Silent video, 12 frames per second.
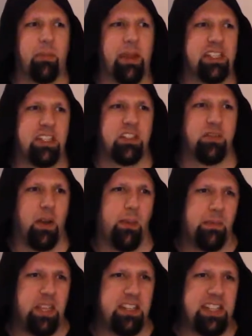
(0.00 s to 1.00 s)
message
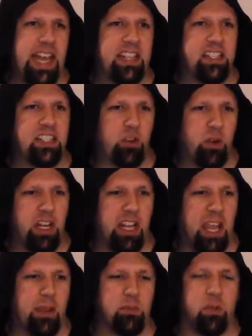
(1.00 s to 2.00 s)
from the Assassin's Creed
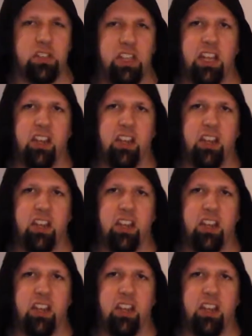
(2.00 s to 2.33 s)
games where it's like,